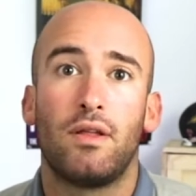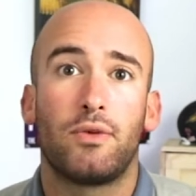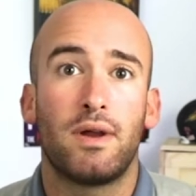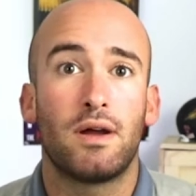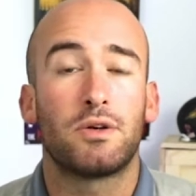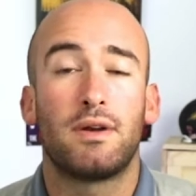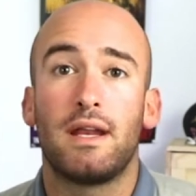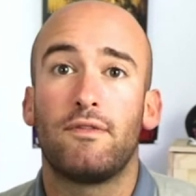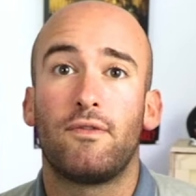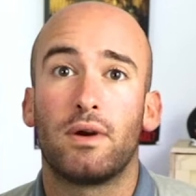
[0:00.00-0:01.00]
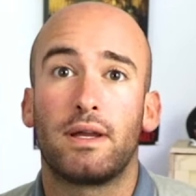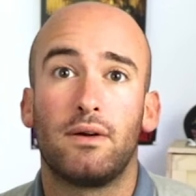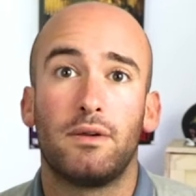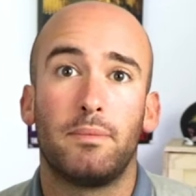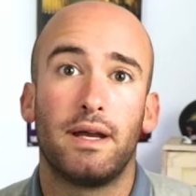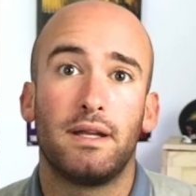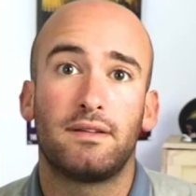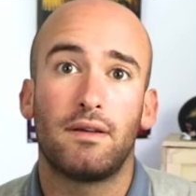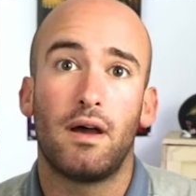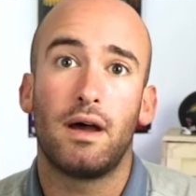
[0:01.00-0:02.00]
384
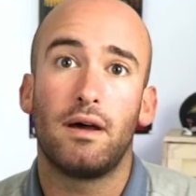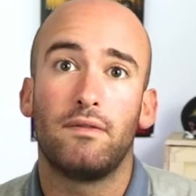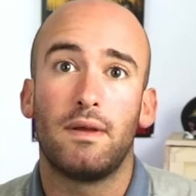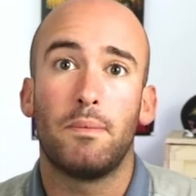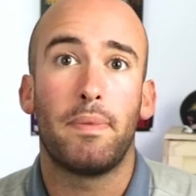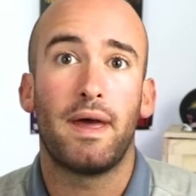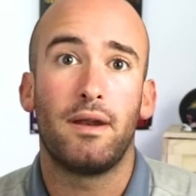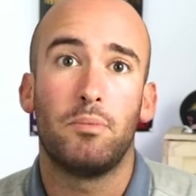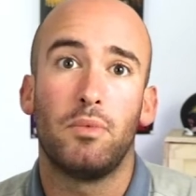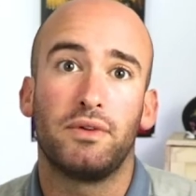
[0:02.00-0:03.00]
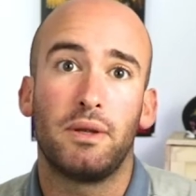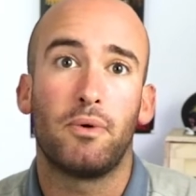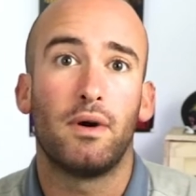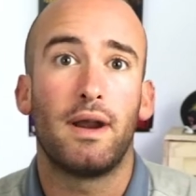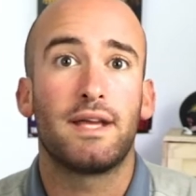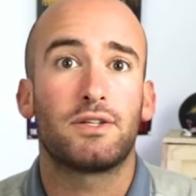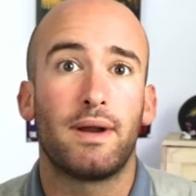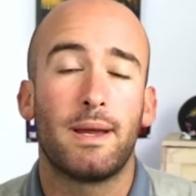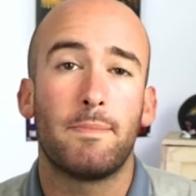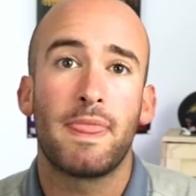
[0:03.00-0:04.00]
kilobytes of embedded multi-port
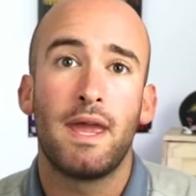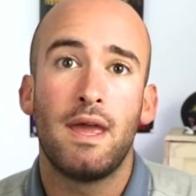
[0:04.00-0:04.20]
SRAM,